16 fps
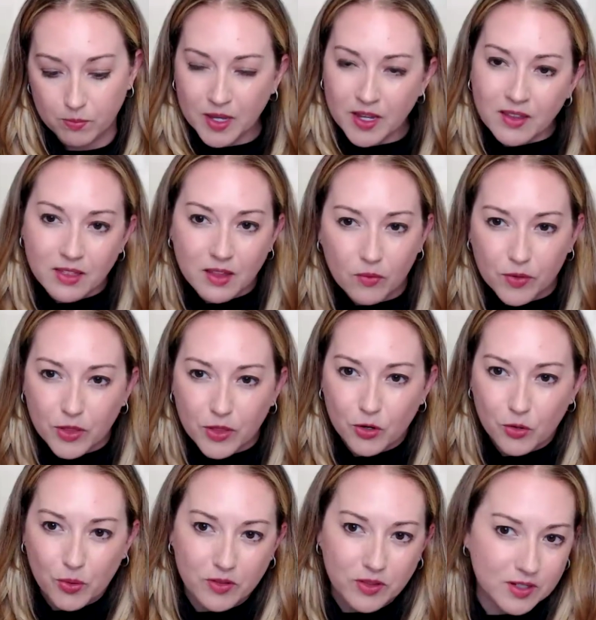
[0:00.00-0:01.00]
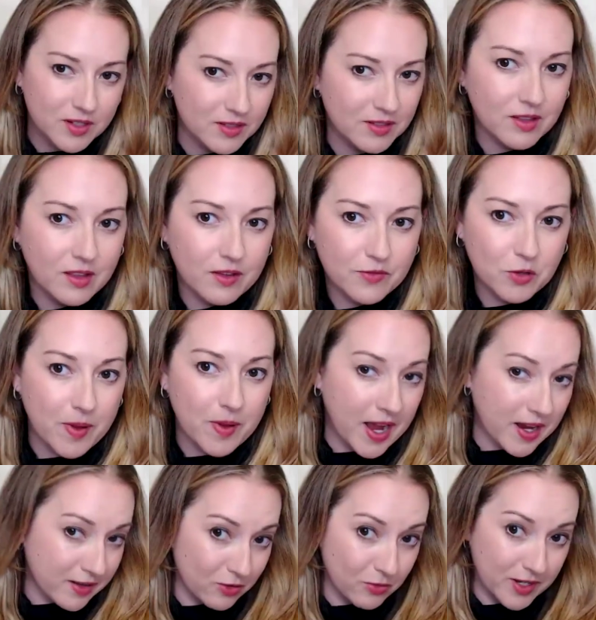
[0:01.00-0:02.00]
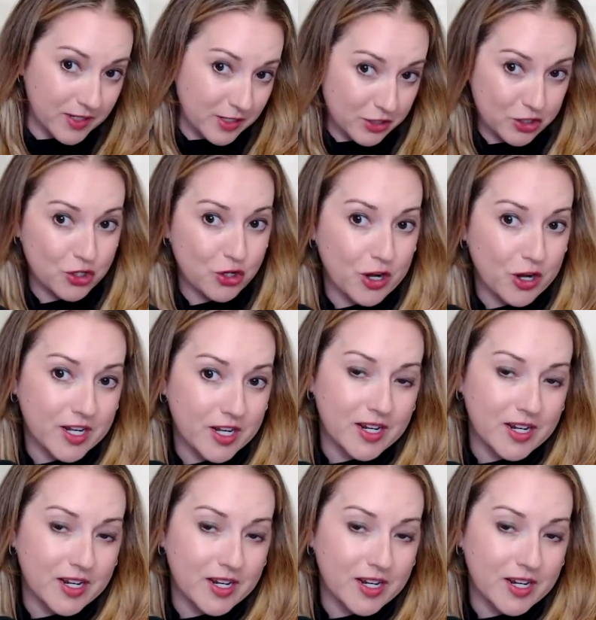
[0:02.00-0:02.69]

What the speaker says: being in love with a career that doesn't love you back in the ways it should.